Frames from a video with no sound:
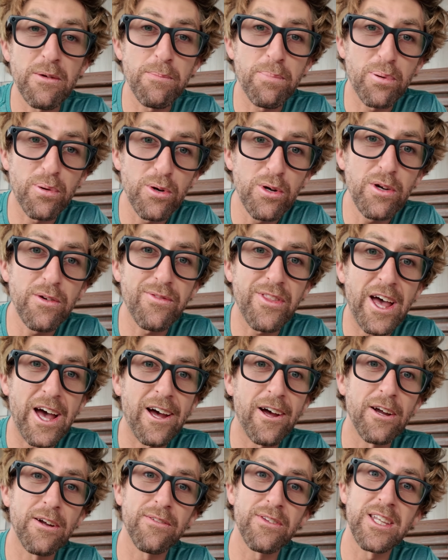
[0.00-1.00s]
improved
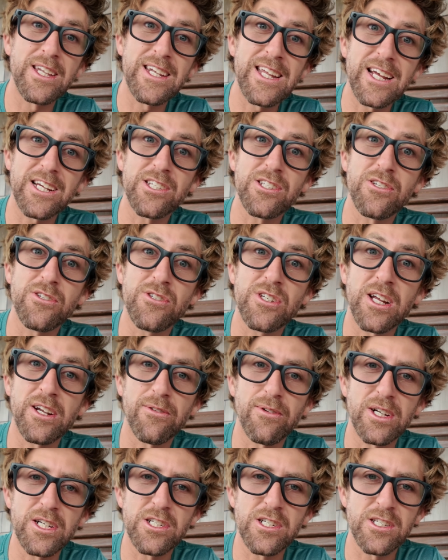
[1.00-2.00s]
that over the next two
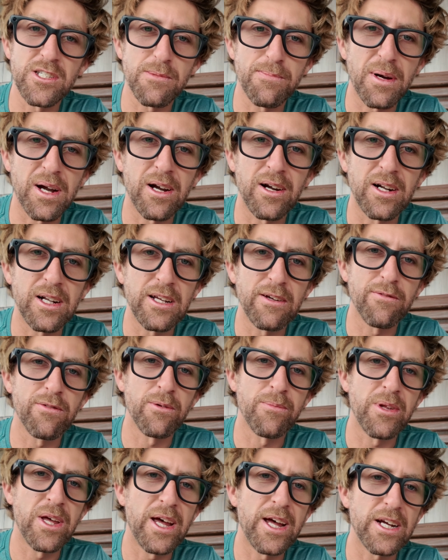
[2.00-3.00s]
generations, apparently,
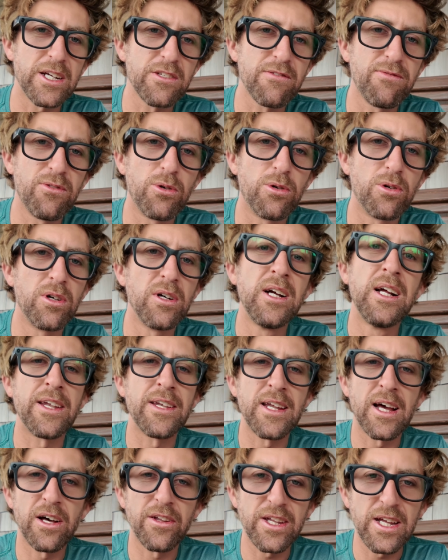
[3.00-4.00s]
from the X4
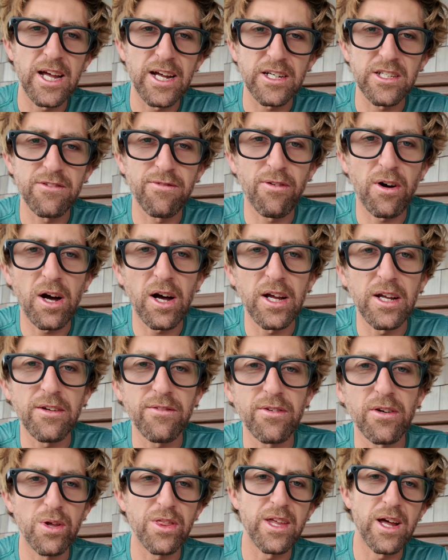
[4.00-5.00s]
and now the
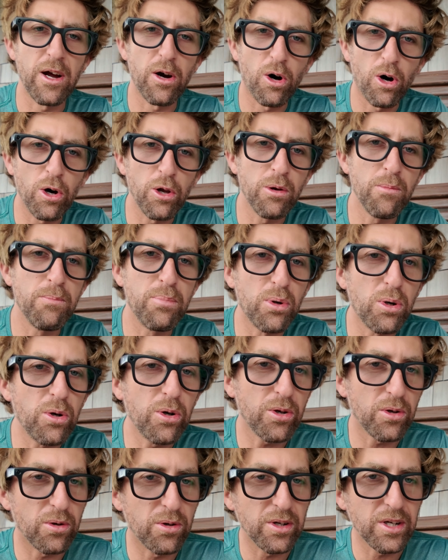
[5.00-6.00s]
X5 with their
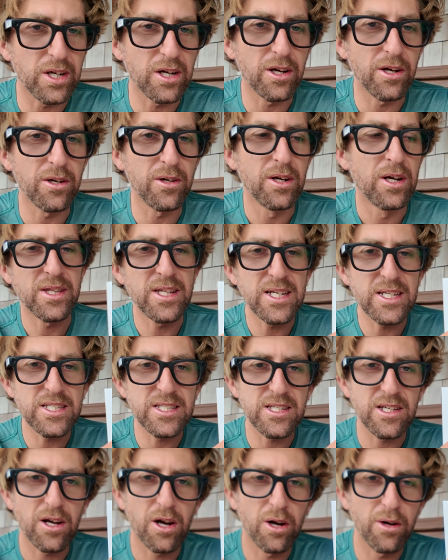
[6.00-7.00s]
onboard audio. But
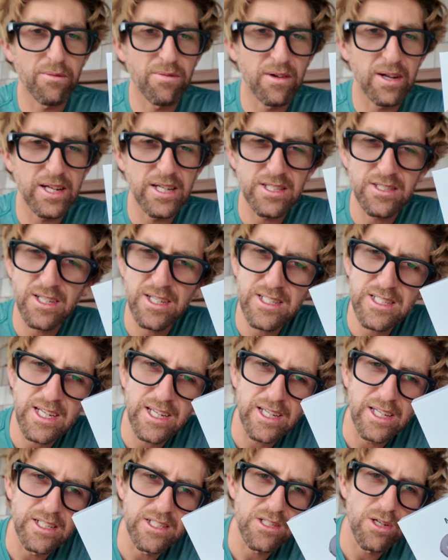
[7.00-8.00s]
this hopefully is going to
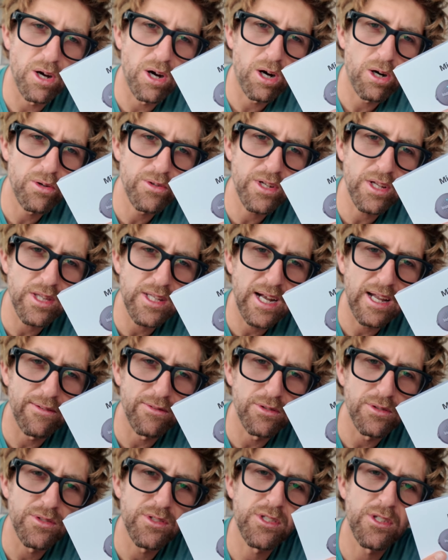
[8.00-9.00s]
take it to a whole nother
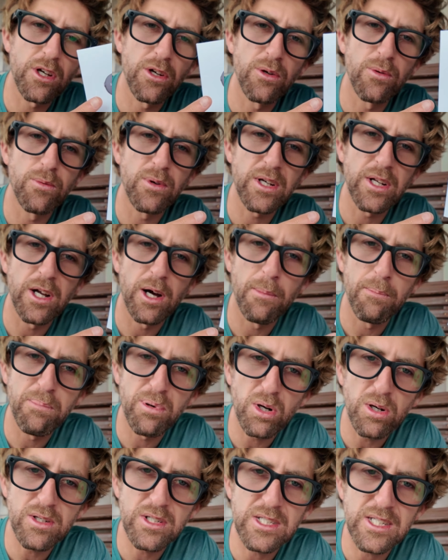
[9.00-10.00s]
level. So we're going to
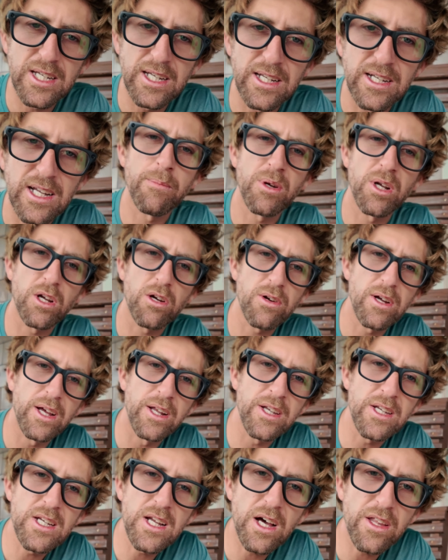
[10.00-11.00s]
unbox it. I'm going to create
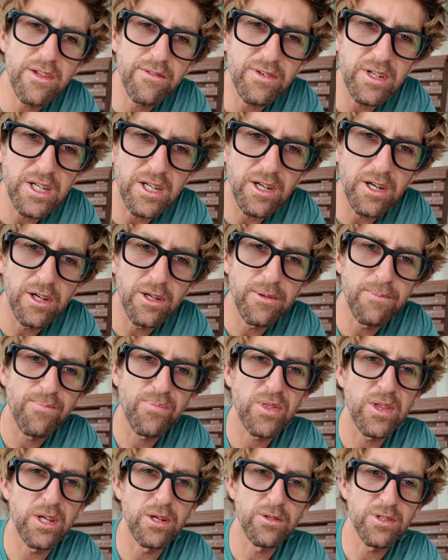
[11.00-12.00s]
another video
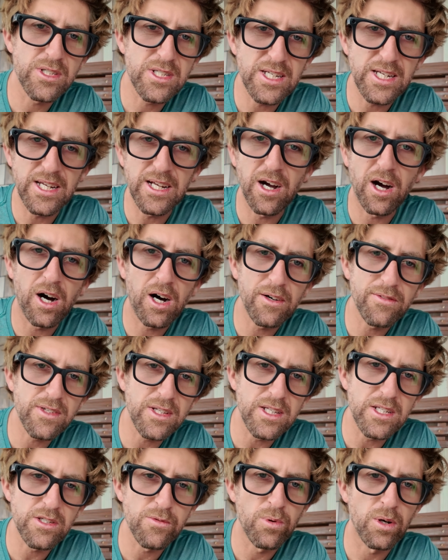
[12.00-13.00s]
that you'll see
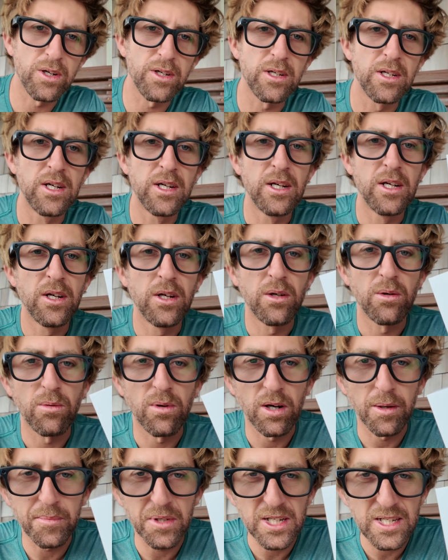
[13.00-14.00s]
after this one,
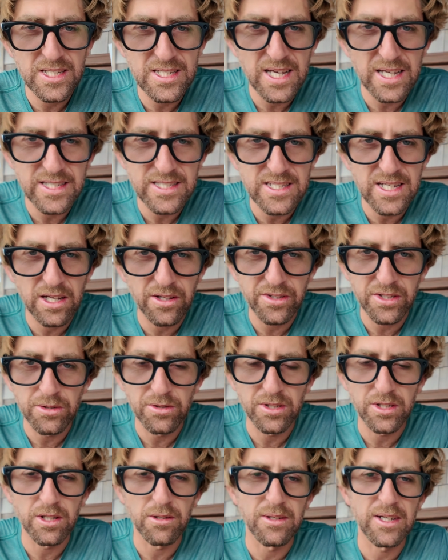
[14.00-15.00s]
where I'm going to test out the
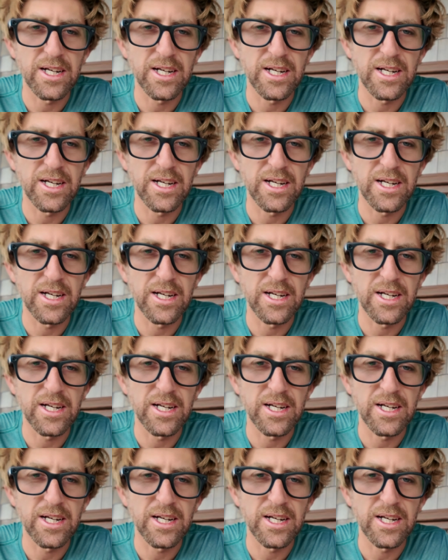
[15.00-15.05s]
audio